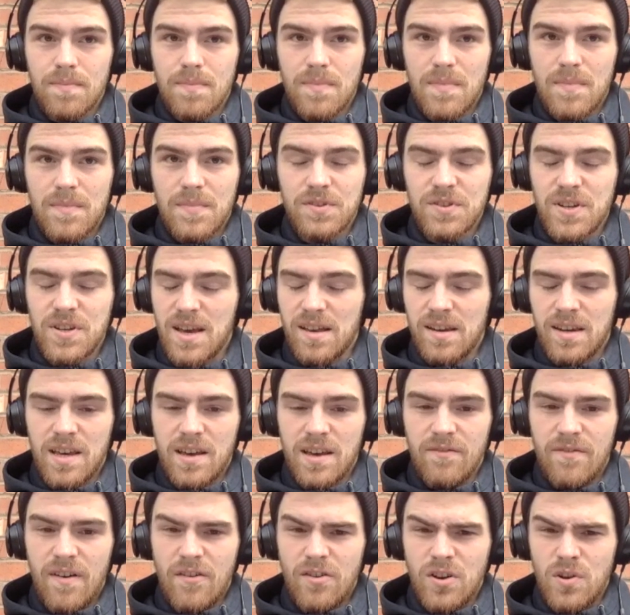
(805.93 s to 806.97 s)
certainly a
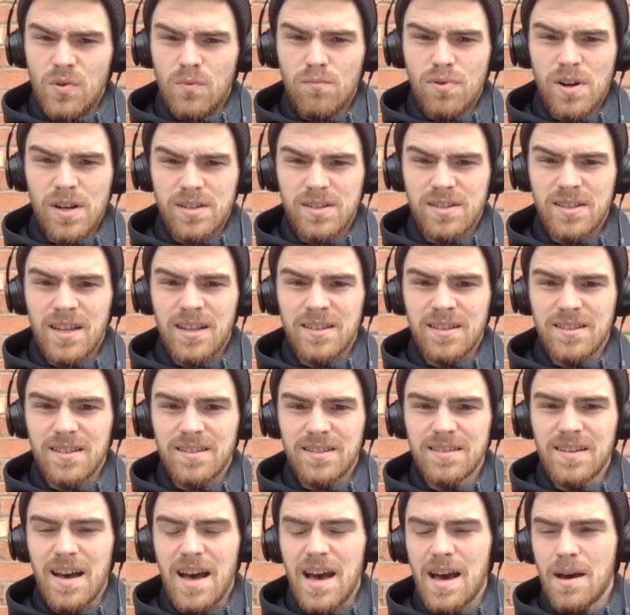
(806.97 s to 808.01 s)
very unprecedented
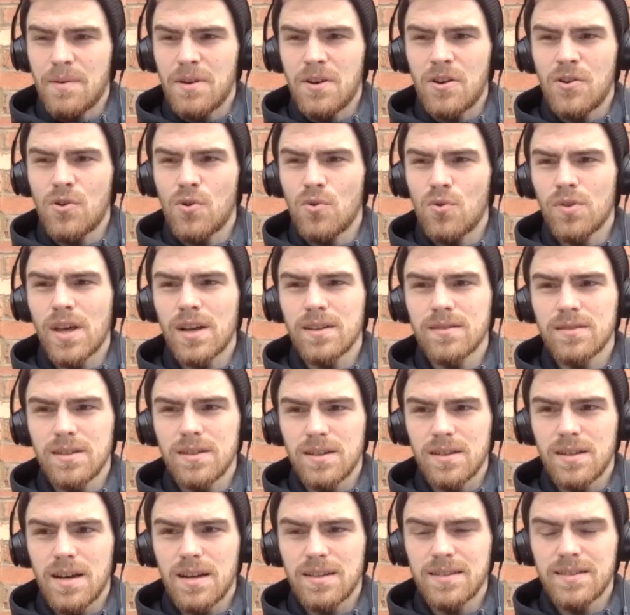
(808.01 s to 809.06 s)
time. And I know that's
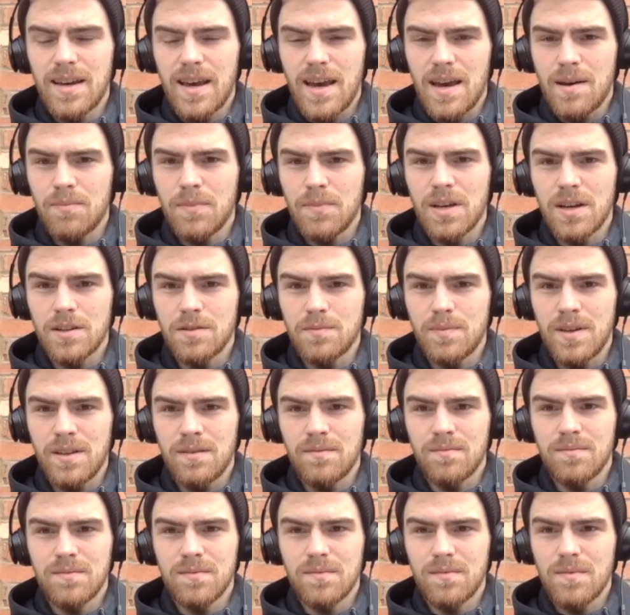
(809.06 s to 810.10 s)
a term that has
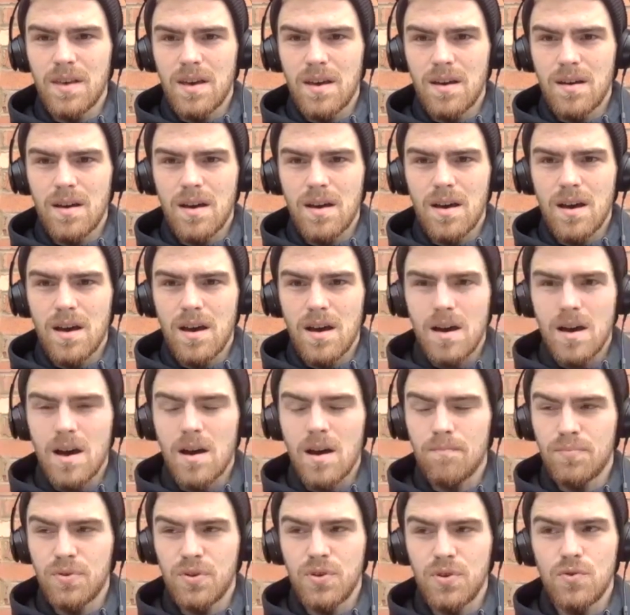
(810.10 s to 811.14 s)
been
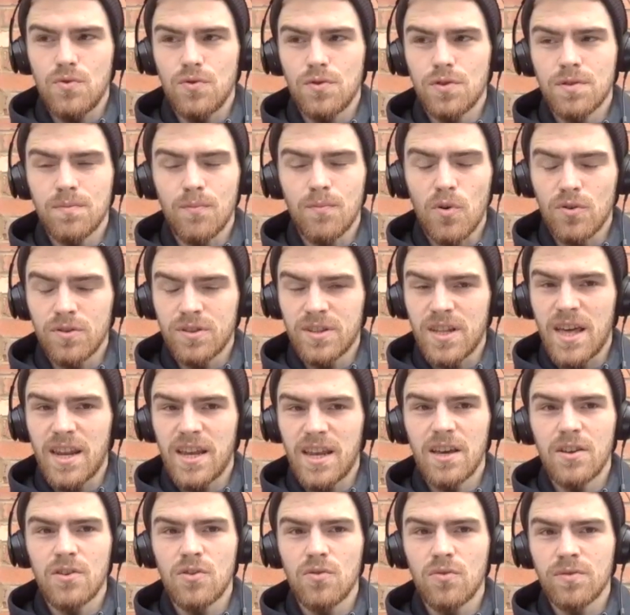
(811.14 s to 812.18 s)
abused more than
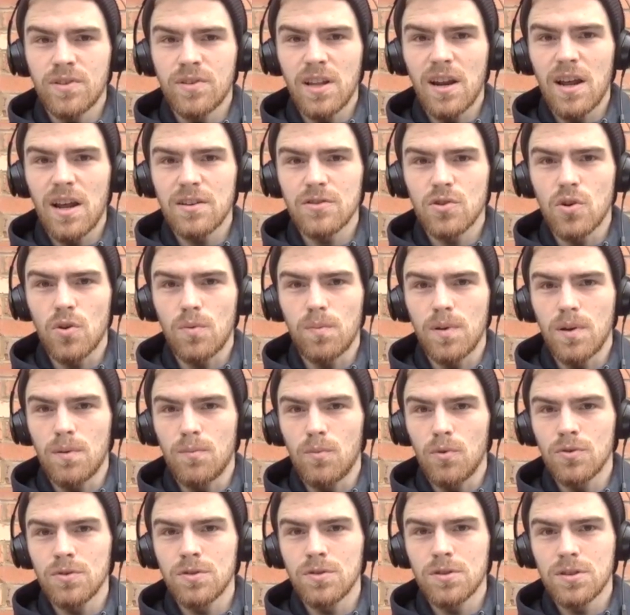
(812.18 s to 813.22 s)
anything over the last couple of
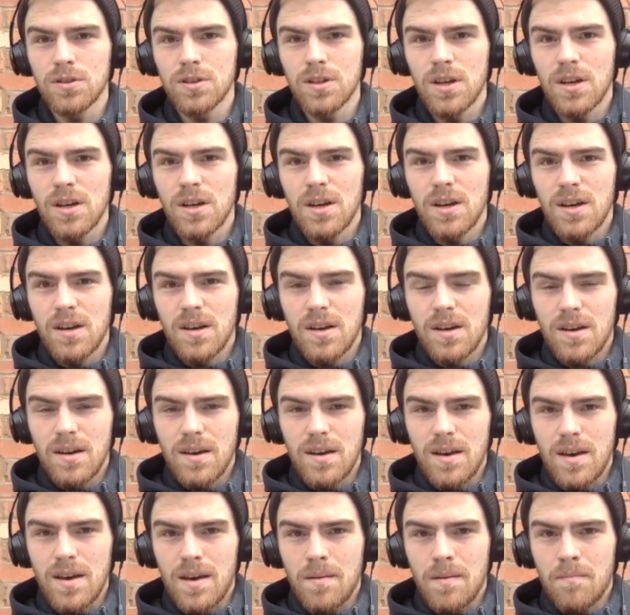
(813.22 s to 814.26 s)
months.
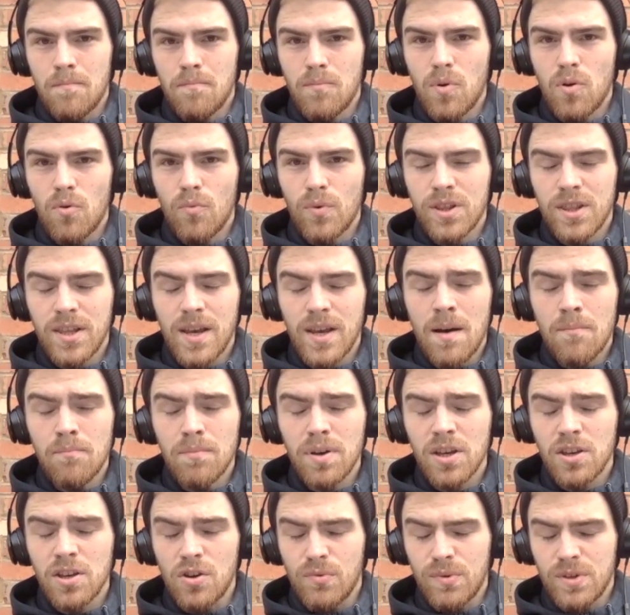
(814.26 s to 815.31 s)
But with the
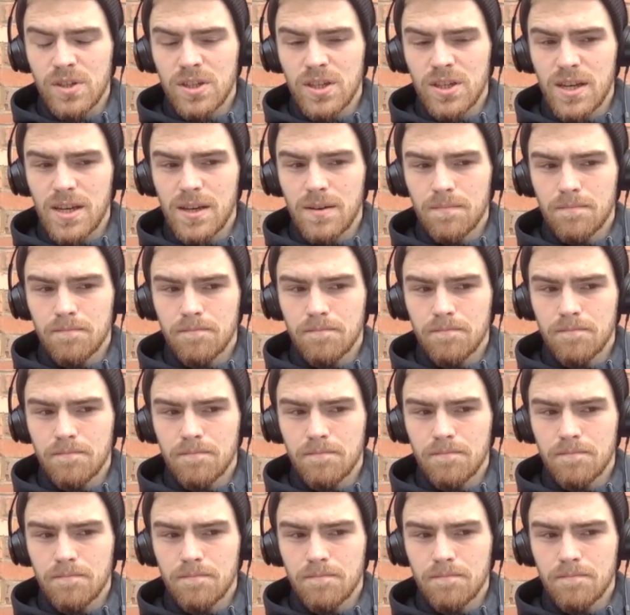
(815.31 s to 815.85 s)
ambiguity